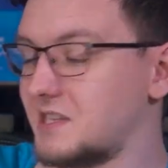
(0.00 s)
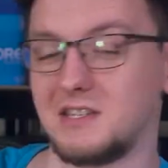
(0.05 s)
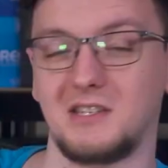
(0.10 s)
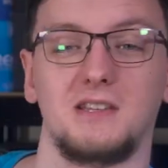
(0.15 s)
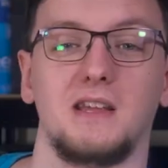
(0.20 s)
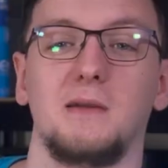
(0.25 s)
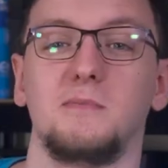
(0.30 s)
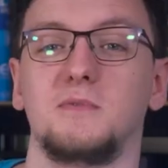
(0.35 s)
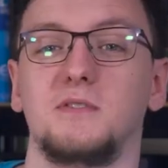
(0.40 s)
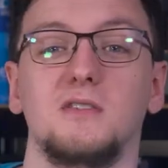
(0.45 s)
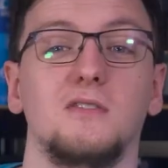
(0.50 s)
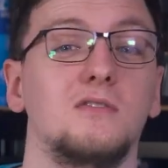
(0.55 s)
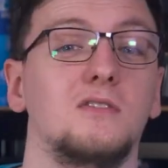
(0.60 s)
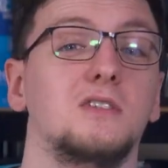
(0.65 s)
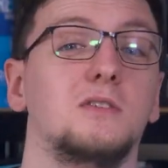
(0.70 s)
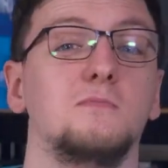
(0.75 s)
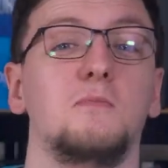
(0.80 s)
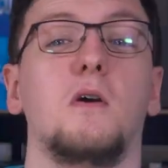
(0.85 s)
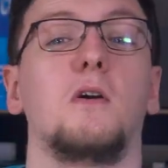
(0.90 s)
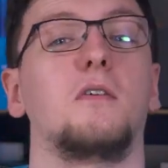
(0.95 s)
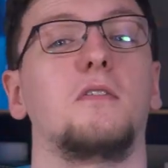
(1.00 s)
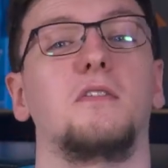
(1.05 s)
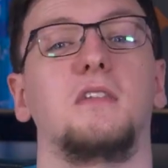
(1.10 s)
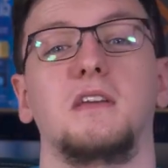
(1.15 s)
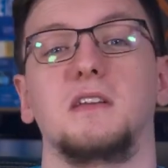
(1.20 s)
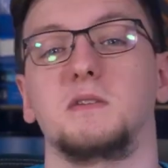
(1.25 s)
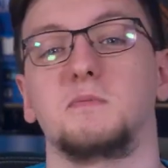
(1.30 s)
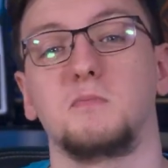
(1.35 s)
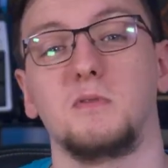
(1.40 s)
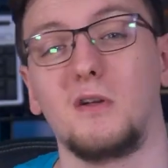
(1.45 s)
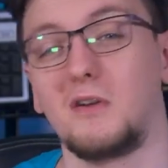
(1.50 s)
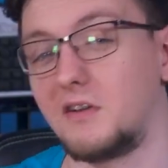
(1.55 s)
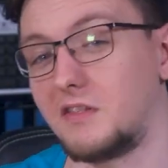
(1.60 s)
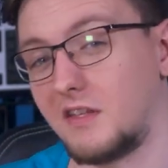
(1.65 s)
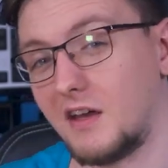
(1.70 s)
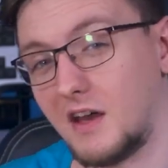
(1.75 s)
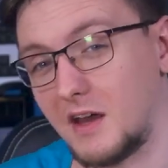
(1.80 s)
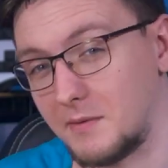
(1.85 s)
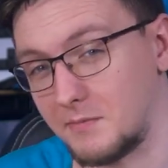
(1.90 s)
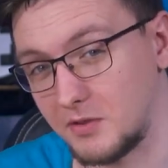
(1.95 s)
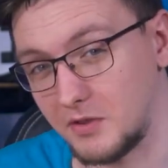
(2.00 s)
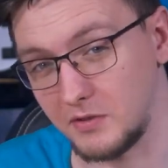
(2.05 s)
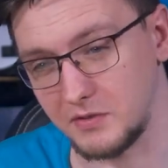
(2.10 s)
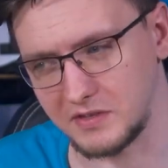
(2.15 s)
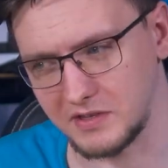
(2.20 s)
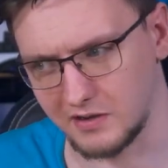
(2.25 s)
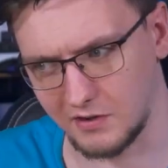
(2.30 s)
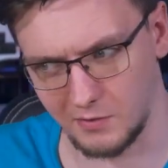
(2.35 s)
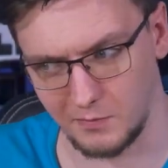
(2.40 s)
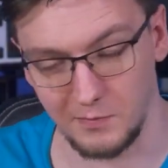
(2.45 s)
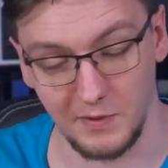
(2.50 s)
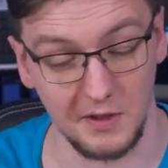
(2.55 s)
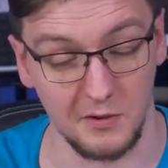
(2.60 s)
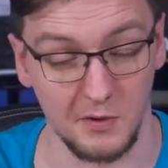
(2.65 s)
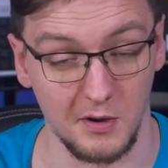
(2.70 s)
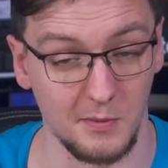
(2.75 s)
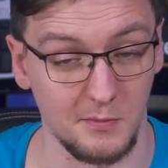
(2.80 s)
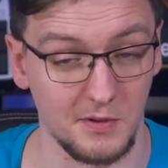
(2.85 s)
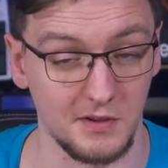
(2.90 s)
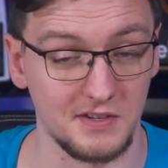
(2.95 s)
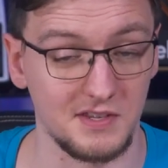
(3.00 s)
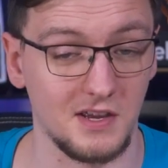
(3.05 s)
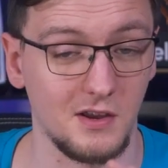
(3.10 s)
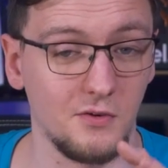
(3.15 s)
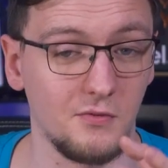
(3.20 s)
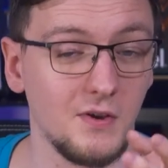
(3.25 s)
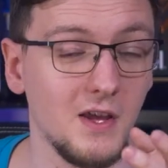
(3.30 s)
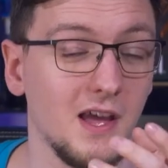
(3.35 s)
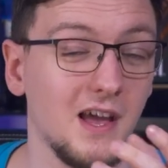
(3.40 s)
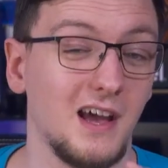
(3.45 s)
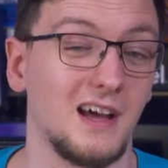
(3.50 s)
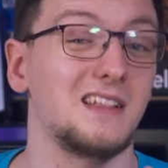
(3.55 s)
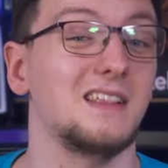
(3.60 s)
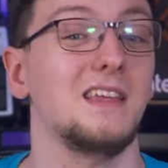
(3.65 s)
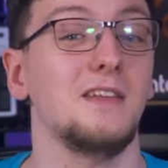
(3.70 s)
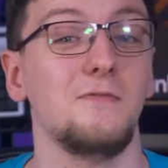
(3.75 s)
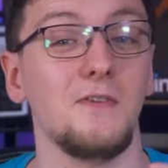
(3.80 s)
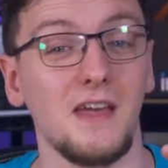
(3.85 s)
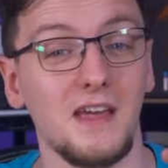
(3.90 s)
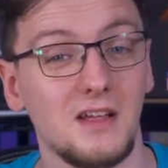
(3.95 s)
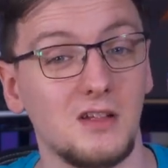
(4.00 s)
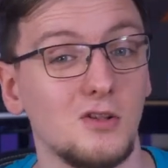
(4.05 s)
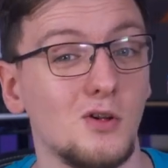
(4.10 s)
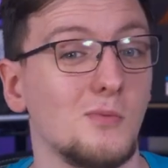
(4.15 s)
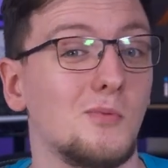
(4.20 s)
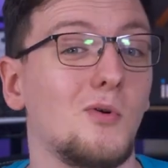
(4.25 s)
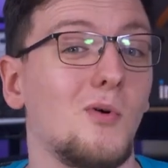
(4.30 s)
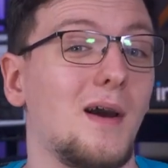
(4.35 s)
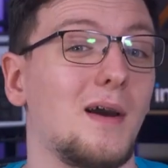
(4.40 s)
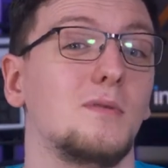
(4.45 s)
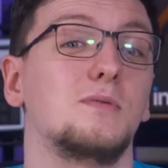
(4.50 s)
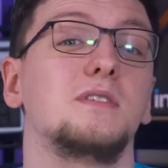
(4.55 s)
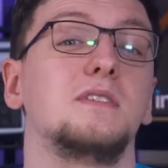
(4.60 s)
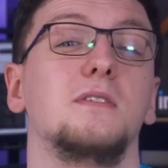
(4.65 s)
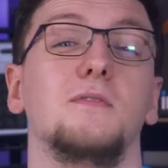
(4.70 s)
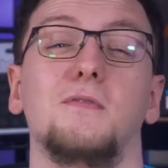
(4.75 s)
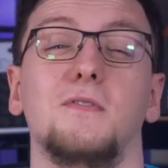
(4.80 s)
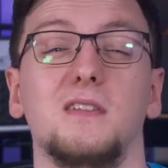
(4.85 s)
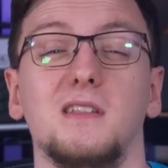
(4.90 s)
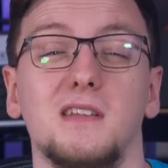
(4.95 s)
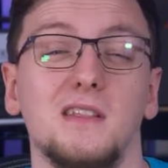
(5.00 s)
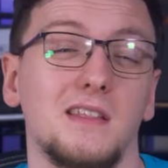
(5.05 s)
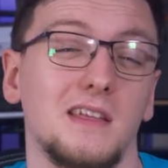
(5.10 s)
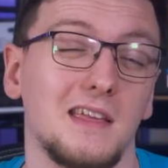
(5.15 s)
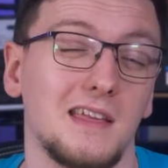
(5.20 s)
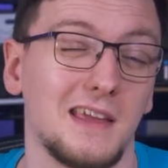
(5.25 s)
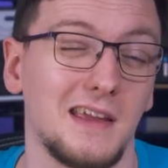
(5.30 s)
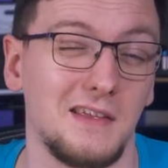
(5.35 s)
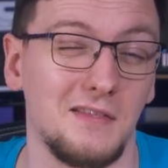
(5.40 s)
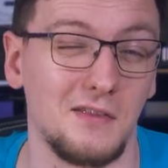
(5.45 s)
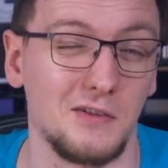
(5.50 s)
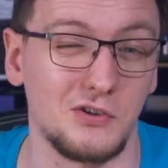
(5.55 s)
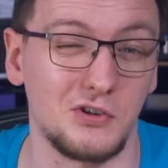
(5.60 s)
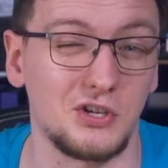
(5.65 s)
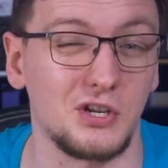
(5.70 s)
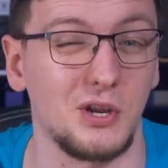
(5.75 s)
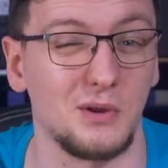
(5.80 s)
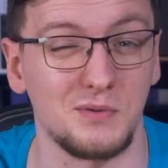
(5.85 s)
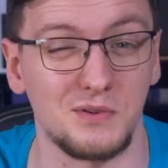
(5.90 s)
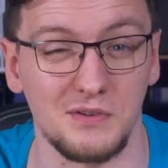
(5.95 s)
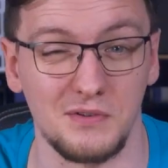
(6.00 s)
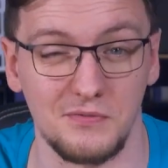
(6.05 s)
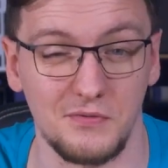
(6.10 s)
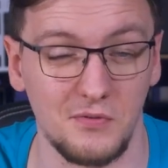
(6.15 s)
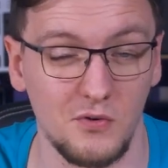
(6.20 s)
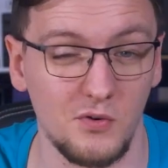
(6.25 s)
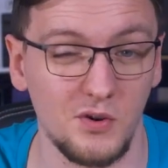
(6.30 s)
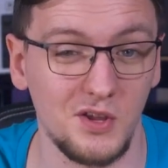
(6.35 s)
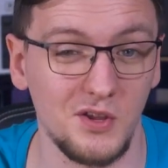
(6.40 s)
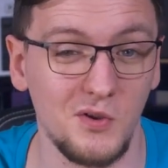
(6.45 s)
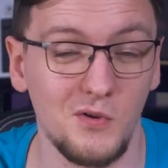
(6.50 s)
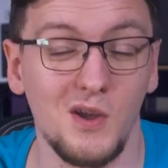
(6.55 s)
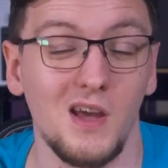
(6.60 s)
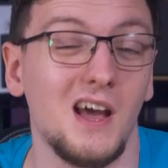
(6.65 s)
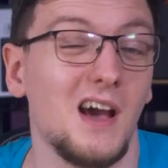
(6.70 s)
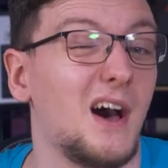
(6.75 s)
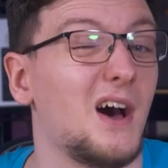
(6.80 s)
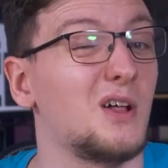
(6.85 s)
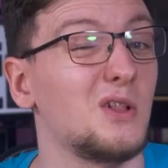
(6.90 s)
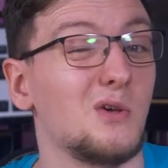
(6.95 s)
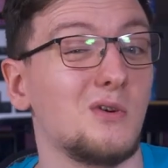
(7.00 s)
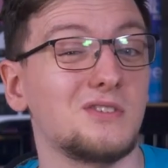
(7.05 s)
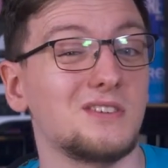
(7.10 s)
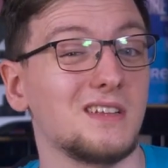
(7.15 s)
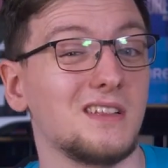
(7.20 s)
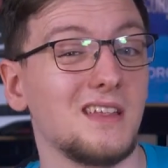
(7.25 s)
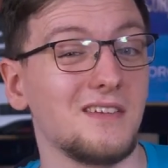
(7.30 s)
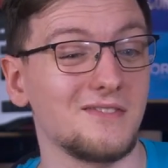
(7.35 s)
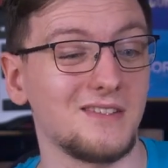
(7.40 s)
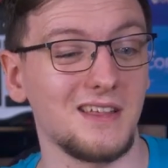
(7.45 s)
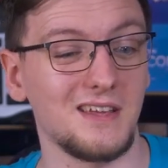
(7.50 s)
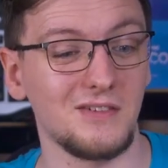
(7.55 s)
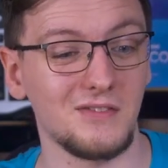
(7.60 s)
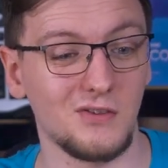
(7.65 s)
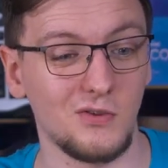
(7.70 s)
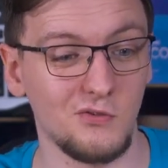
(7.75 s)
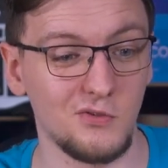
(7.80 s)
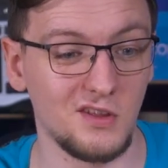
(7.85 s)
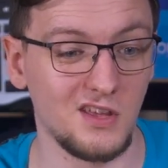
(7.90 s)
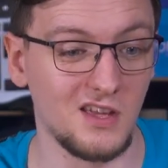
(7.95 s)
Samsung Smart Things plug that I'm using or pick one up yourself, I'll leave a global Amazon affiliate link in the description for you. I'll also leave a link to